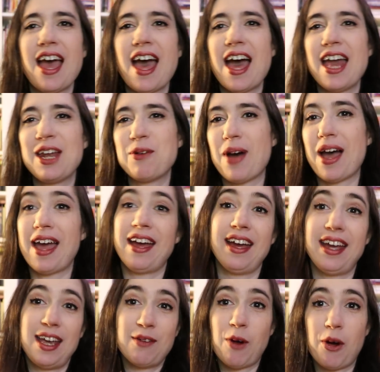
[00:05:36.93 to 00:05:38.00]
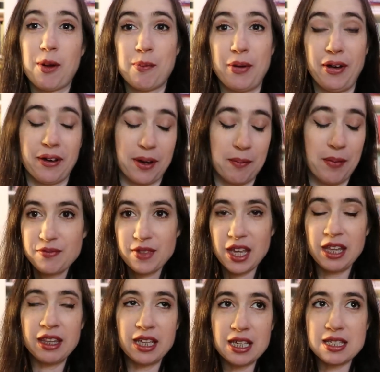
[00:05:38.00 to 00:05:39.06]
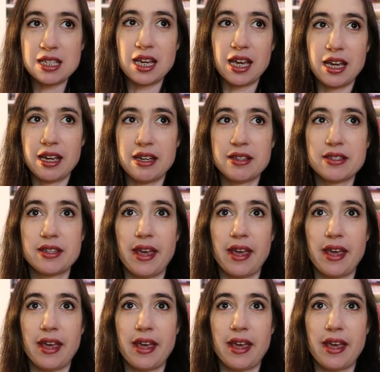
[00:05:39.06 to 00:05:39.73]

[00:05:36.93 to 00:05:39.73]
Anyway, he wrote a book. This is